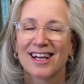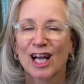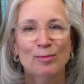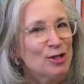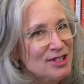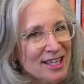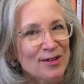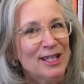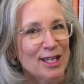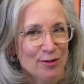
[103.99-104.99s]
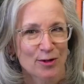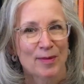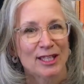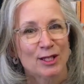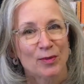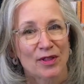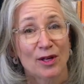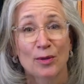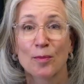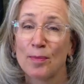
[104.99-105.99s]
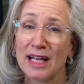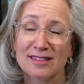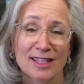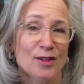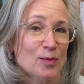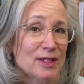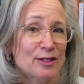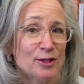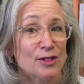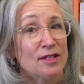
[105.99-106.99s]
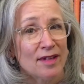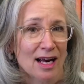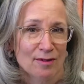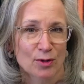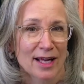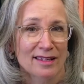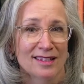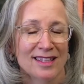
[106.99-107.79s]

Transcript: I'm sharing information with you based on the research that I've read.